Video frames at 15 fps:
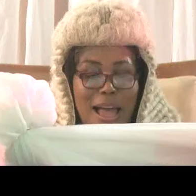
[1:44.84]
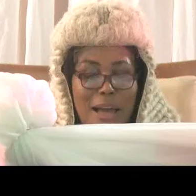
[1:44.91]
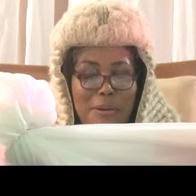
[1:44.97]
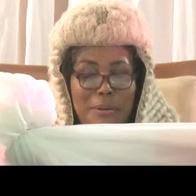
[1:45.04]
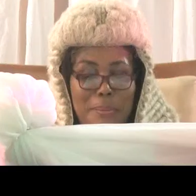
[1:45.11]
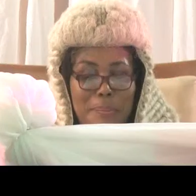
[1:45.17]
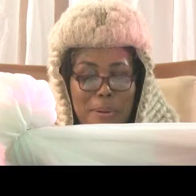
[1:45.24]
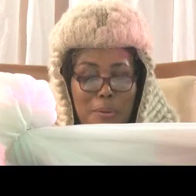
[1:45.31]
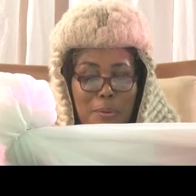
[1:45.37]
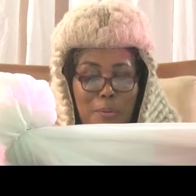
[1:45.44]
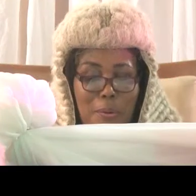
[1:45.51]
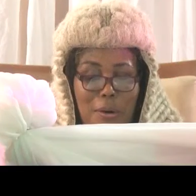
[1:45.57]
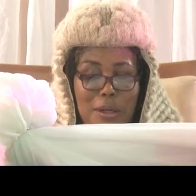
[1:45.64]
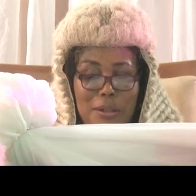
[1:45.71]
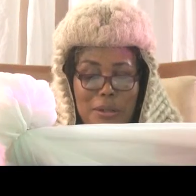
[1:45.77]
I will be
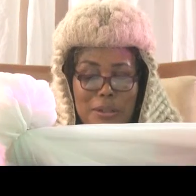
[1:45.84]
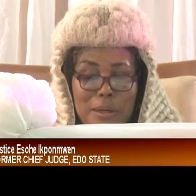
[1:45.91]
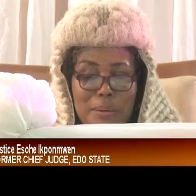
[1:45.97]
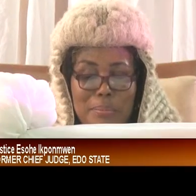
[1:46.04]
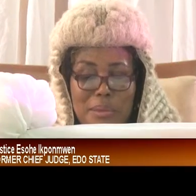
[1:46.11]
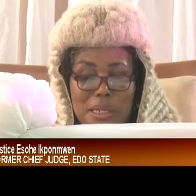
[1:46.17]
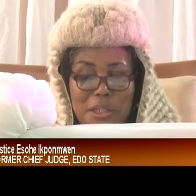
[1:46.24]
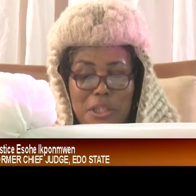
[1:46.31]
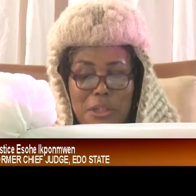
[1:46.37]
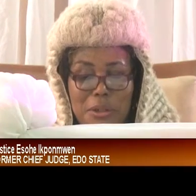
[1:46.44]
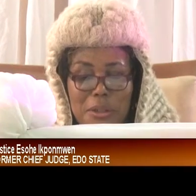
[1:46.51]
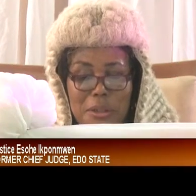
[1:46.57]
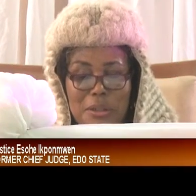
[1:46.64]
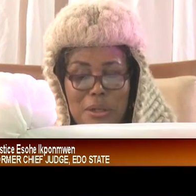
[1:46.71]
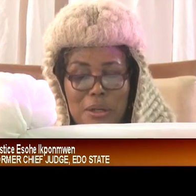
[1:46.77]
one on a
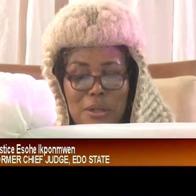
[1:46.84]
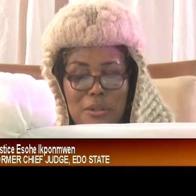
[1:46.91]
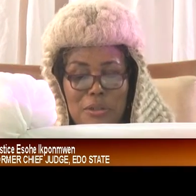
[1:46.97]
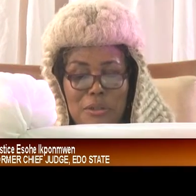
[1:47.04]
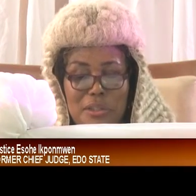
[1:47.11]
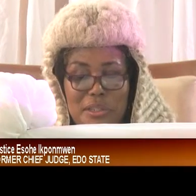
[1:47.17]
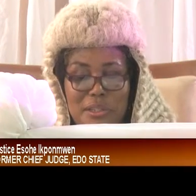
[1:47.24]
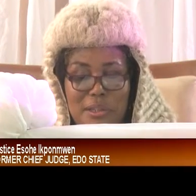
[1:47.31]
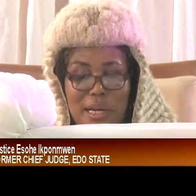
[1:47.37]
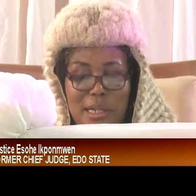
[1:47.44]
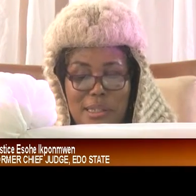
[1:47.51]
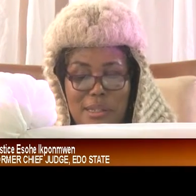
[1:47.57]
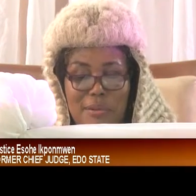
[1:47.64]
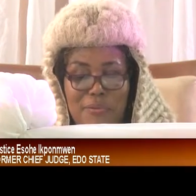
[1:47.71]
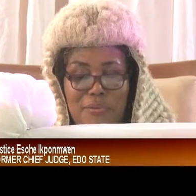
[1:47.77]
mission to
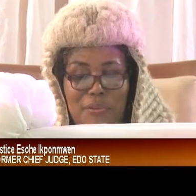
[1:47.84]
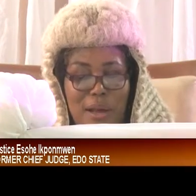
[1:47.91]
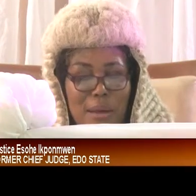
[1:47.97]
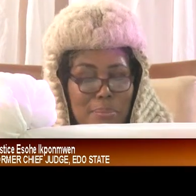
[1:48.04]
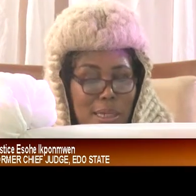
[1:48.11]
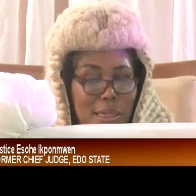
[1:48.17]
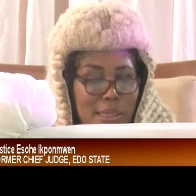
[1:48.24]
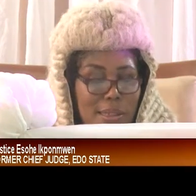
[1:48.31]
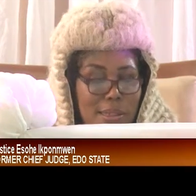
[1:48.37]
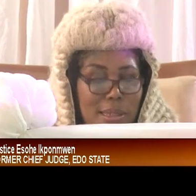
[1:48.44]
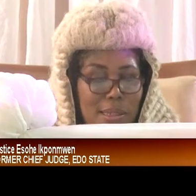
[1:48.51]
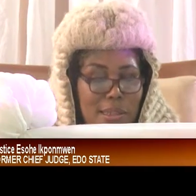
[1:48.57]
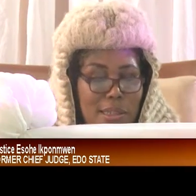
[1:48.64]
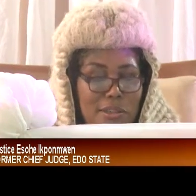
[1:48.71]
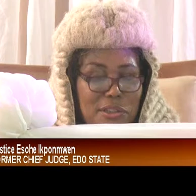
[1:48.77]
strengthen
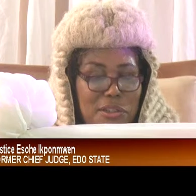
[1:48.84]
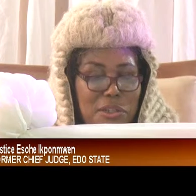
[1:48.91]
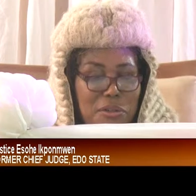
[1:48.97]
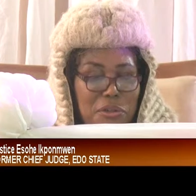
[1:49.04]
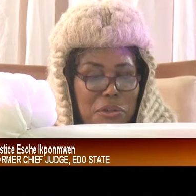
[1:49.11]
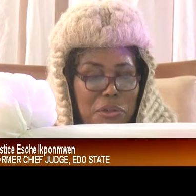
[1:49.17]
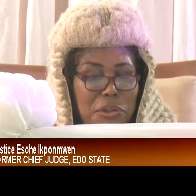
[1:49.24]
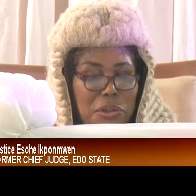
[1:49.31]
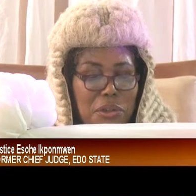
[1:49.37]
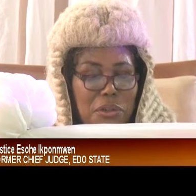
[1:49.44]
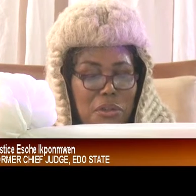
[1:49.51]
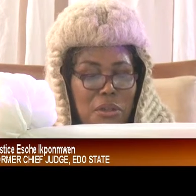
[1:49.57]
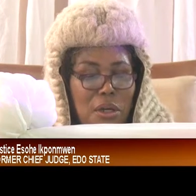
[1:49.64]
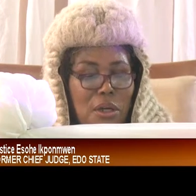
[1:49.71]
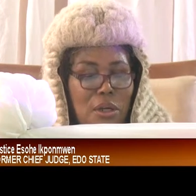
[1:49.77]
families and
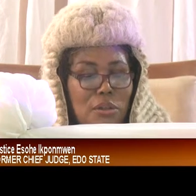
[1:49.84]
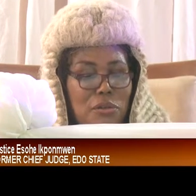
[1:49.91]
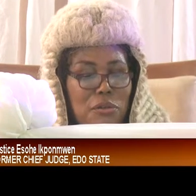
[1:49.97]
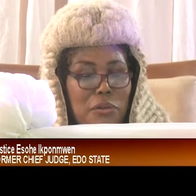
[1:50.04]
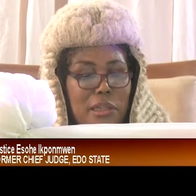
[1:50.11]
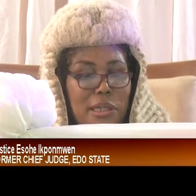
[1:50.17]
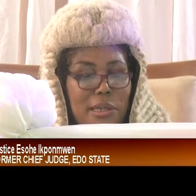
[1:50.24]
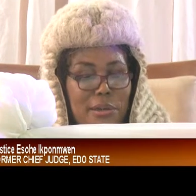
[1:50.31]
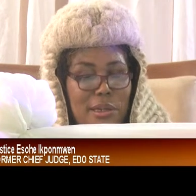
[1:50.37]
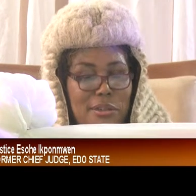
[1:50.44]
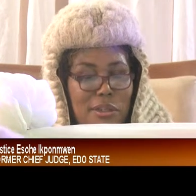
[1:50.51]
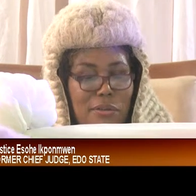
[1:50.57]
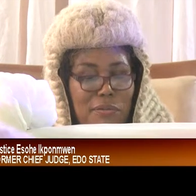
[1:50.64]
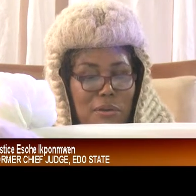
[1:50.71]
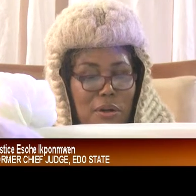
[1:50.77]
institutions through the
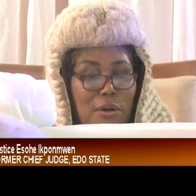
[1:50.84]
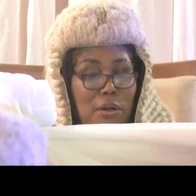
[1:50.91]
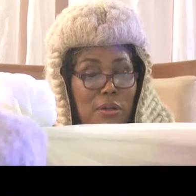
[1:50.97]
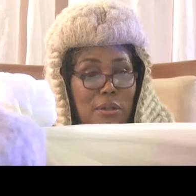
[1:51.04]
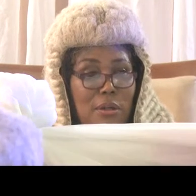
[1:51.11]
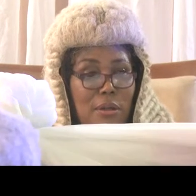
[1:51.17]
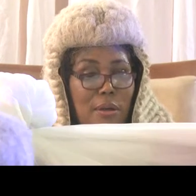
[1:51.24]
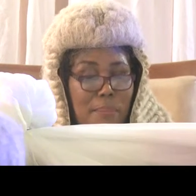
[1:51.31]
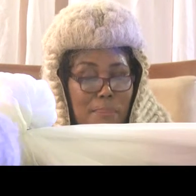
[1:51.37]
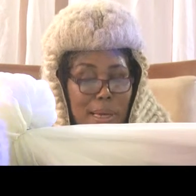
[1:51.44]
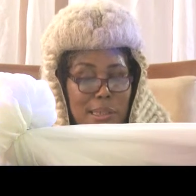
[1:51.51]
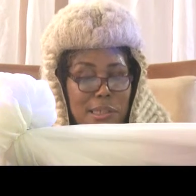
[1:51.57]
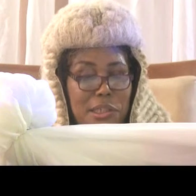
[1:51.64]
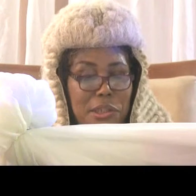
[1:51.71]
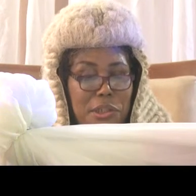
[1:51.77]
grace of God
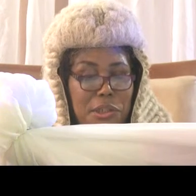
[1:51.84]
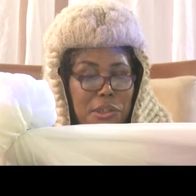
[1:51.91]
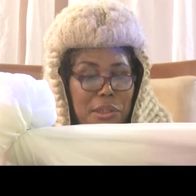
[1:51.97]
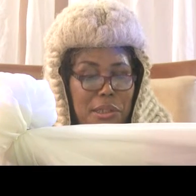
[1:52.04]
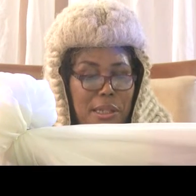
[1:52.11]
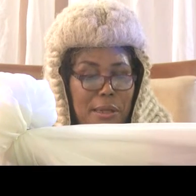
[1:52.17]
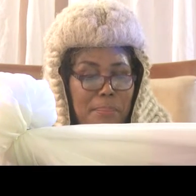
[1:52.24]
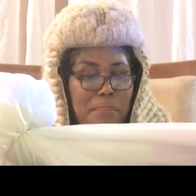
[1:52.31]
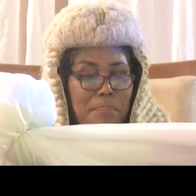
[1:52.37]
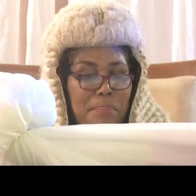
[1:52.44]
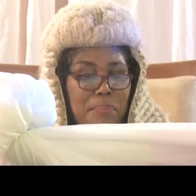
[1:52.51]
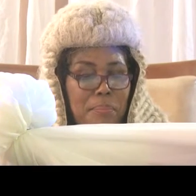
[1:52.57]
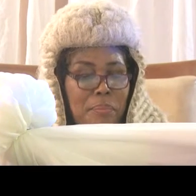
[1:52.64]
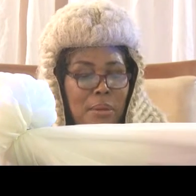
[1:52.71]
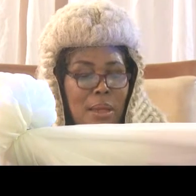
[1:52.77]
by children.
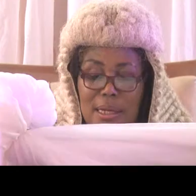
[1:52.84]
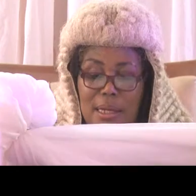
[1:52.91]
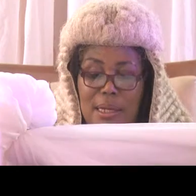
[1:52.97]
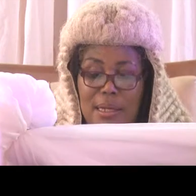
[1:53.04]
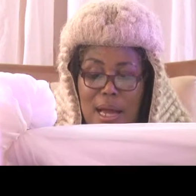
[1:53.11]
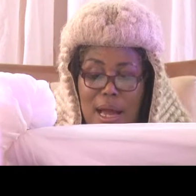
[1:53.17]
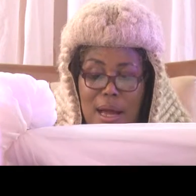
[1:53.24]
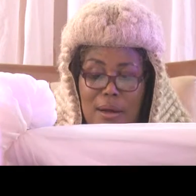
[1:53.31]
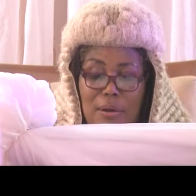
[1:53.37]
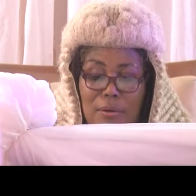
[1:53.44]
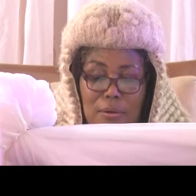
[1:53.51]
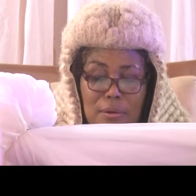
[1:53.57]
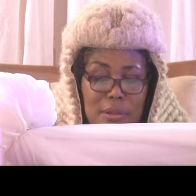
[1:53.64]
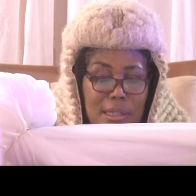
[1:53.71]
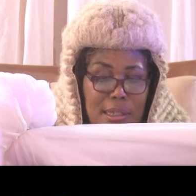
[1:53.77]
In our
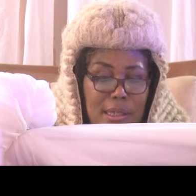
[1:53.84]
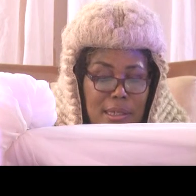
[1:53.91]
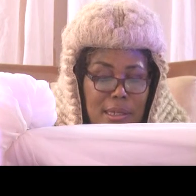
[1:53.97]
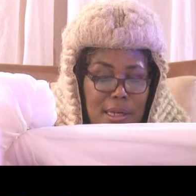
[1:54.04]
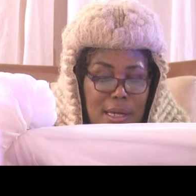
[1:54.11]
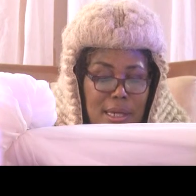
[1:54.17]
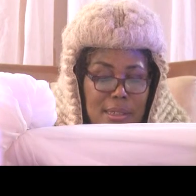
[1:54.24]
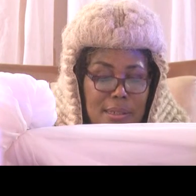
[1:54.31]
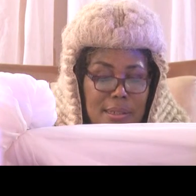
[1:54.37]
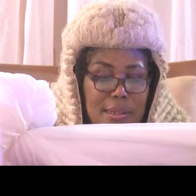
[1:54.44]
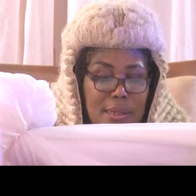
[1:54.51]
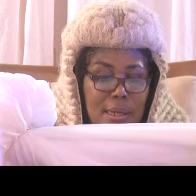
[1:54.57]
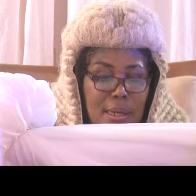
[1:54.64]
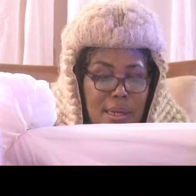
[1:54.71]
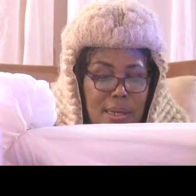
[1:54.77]
golden
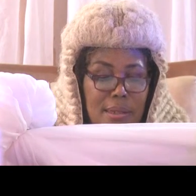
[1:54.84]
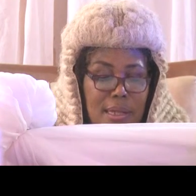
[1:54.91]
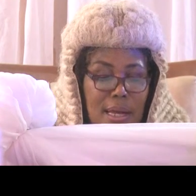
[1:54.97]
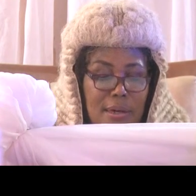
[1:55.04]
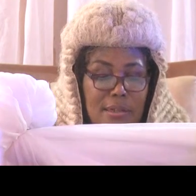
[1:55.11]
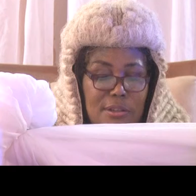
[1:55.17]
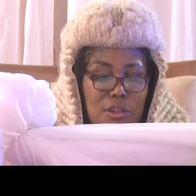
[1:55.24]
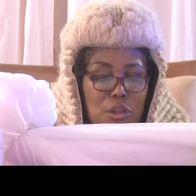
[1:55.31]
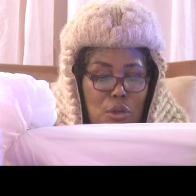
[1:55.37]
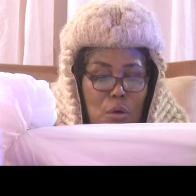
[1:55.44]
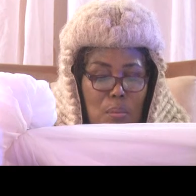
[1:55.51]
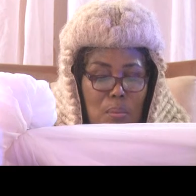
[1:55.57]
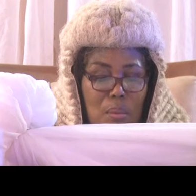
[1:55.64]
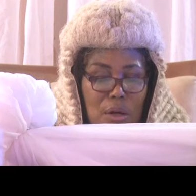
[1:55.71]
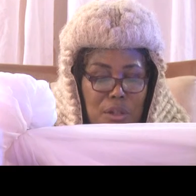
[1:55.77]
years, there is
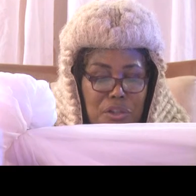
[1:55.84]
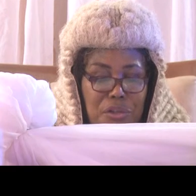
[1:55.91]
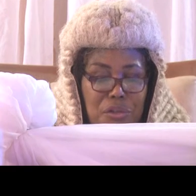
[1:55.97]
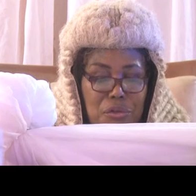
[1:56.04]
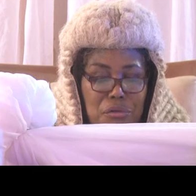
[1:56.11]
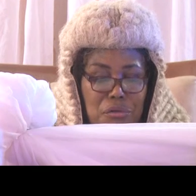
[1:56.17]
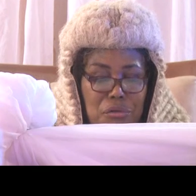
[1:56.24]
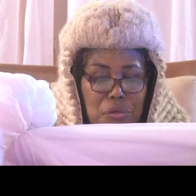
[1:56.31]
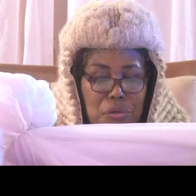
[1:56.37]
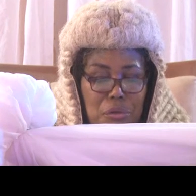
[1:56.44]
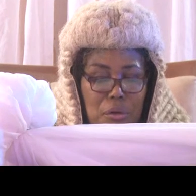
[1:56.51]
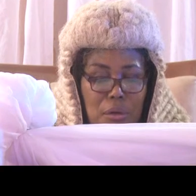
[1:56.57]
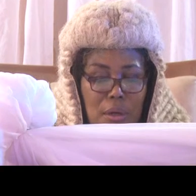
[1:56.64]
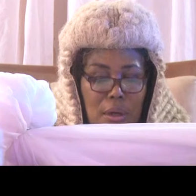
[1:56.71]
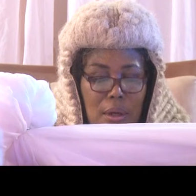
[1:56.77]
so much to
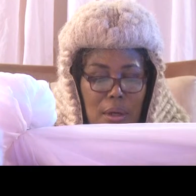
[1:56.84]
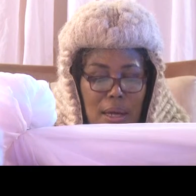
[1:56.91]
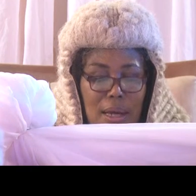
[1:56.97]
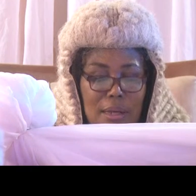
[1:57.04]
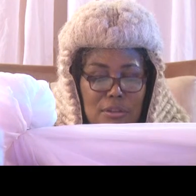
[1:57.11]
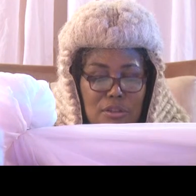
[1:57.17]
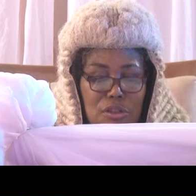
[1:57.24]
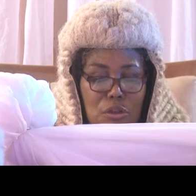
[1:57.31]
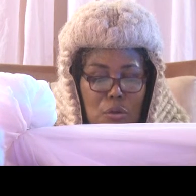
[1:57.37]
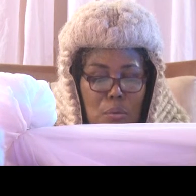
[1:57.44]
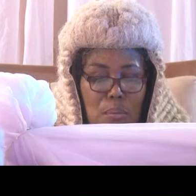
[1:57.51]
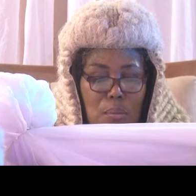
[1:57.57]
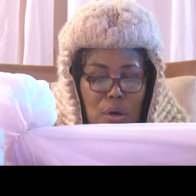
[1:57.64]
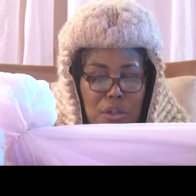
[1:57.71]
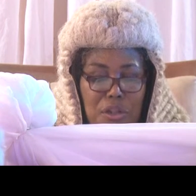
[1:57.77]
do and
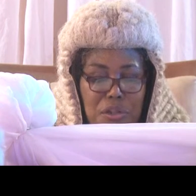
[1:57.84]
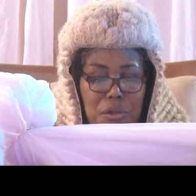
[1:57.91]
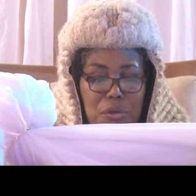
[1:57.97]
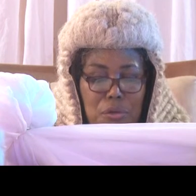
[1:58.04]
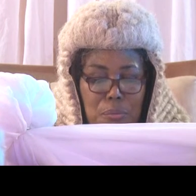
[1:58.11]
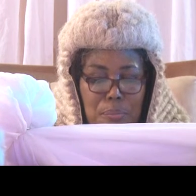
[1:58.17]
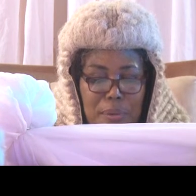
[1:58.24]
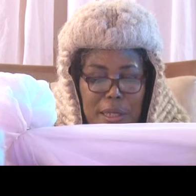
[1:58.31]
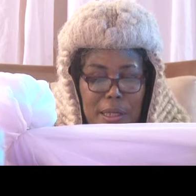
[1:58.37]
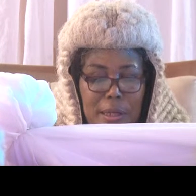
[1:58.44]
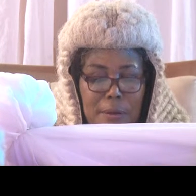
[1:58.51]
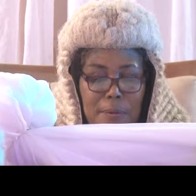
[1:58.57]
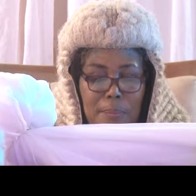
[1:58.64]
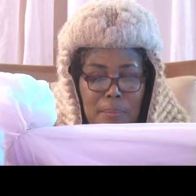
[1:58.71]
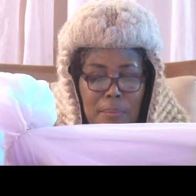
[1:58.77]
so much to
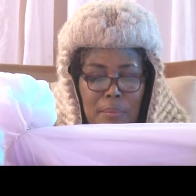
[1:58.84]
be.